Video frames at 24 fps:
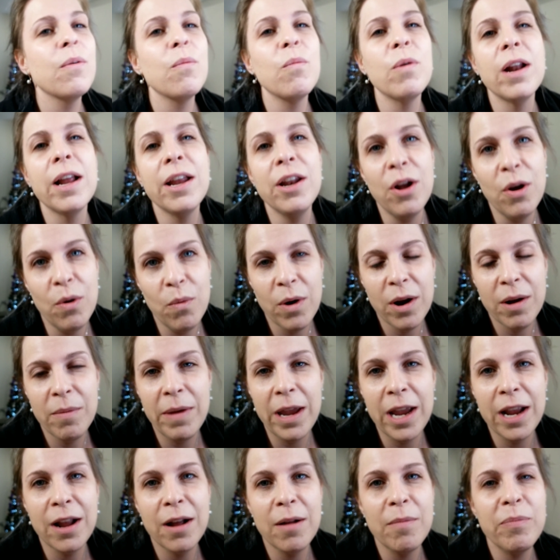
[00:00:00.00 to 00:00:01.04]
when I don't wear
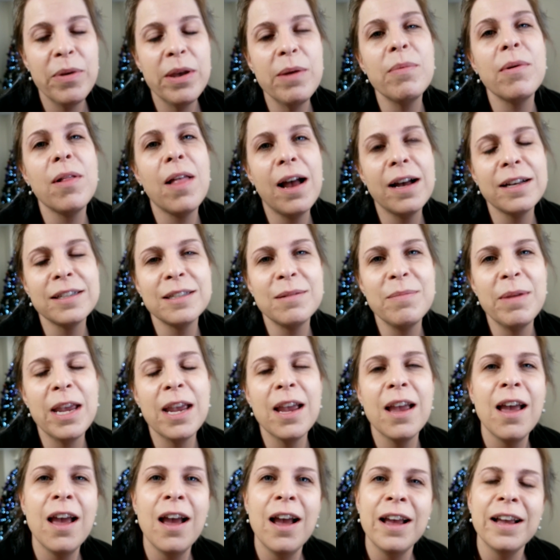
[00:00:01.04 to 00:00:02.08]
makeup, people ask
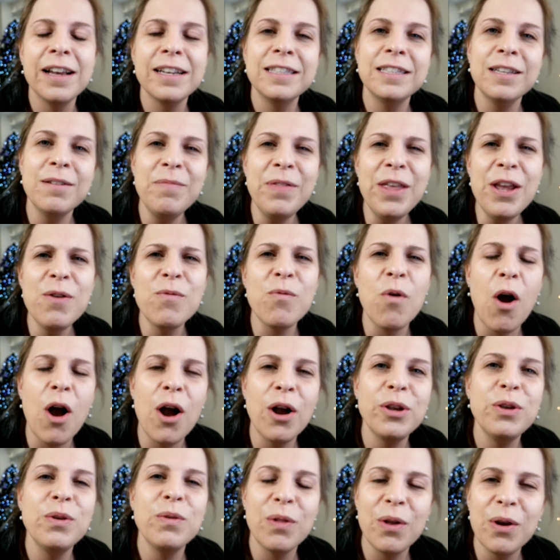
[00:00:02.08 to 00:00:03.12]
me, is something
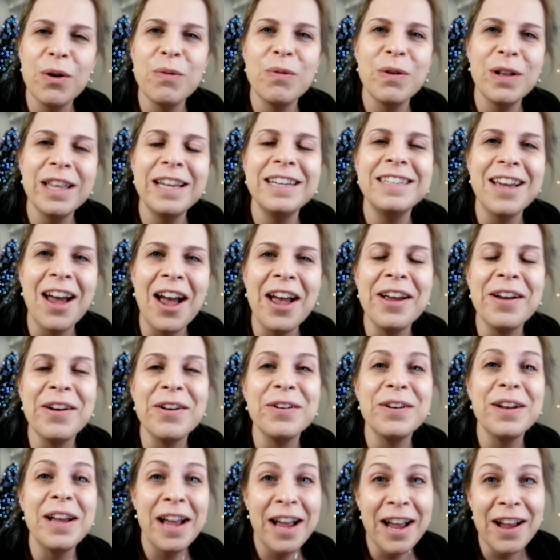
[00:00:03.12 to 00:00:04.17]
wrong? You look really
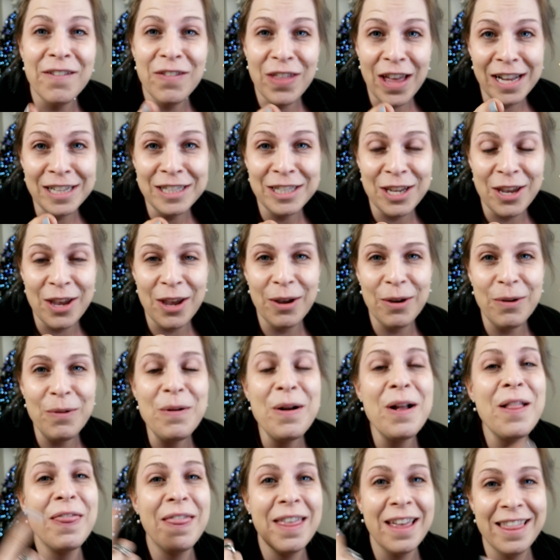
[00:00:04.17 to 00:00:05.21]
tired. If that's
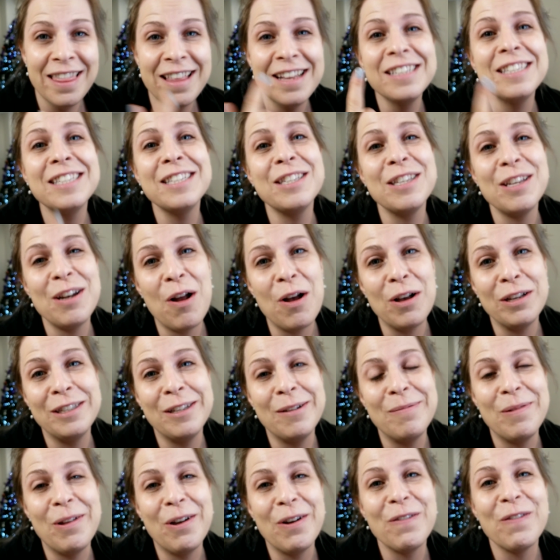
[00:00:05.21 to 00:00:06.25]
you, then this is an
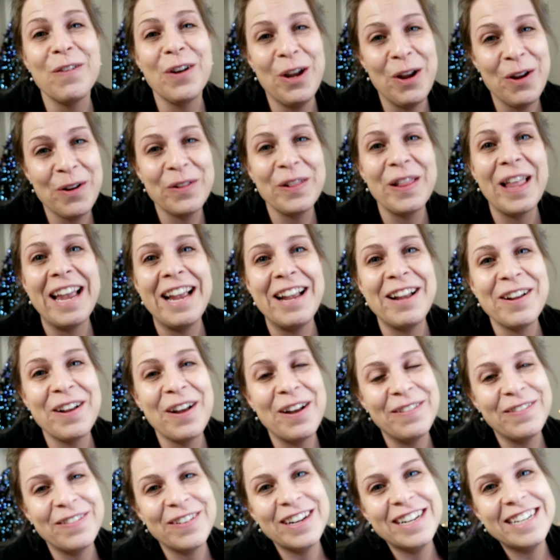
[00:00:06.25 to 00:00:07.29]
awesome look for your light
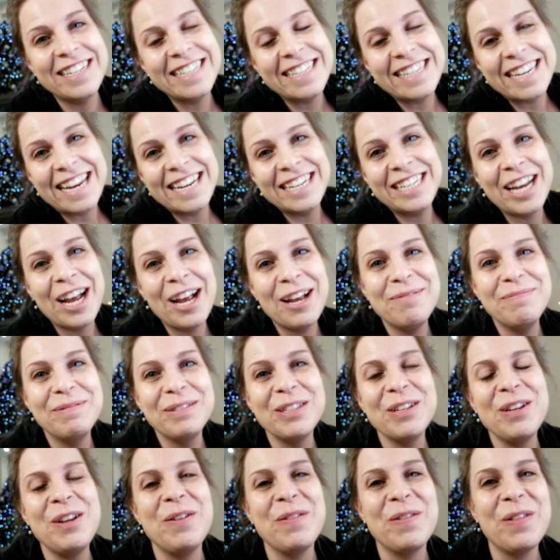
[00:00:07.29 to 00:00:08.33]
coverage daytime
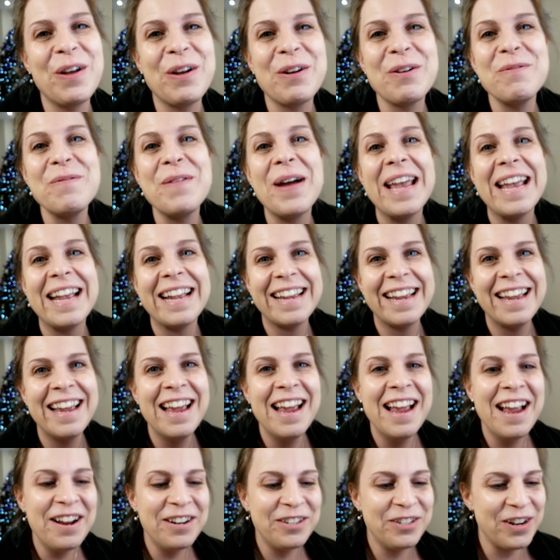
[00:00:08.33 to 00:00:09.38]
so you look awake
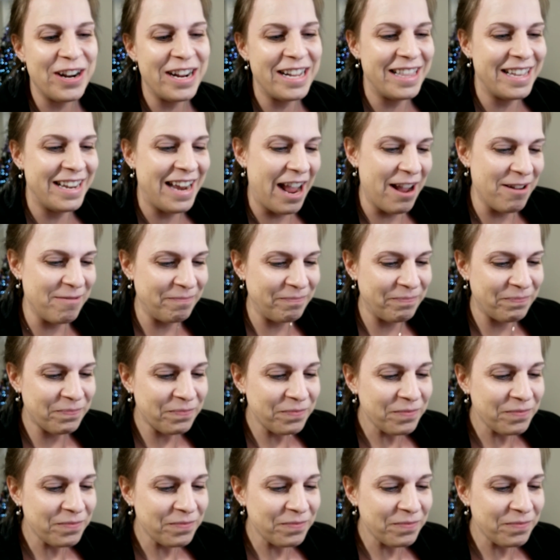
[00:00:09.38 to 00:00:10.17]
during the day.